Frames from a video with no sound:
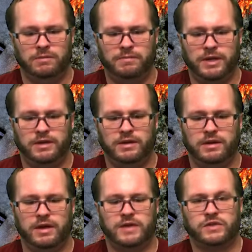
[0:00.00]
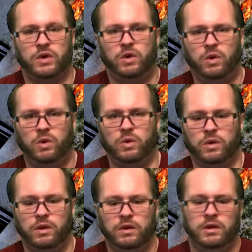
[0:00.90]
But as a
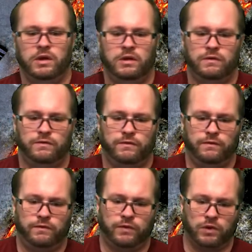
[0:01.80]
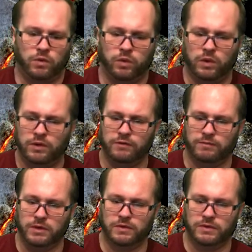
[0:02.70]
whole, for a world of
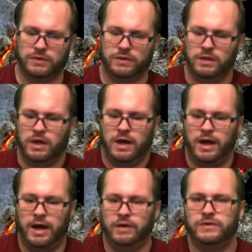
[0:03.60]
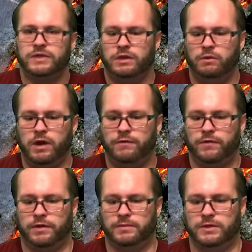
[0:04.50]
mutants, I don't see a way
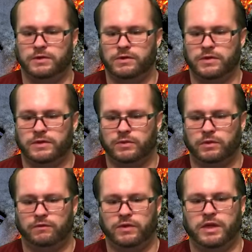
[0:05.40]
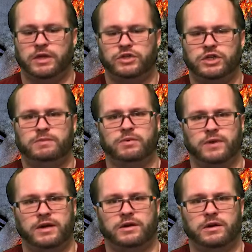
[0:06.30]
for them to do this that wouldn't feel like a cheap
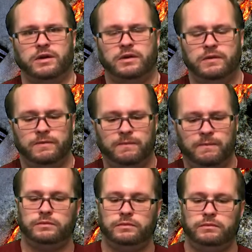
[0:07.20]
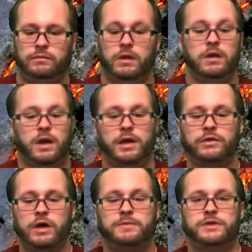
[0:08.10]
retcon.
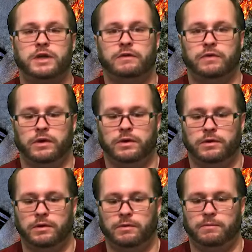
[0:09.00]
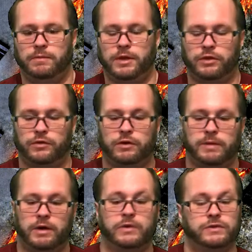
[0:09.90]
Another option I have heard being thrown
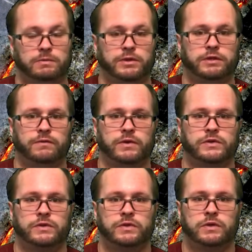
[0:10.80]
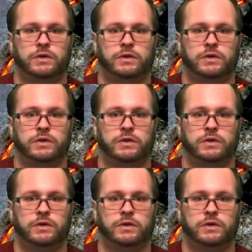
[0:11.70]
about is the multiverse.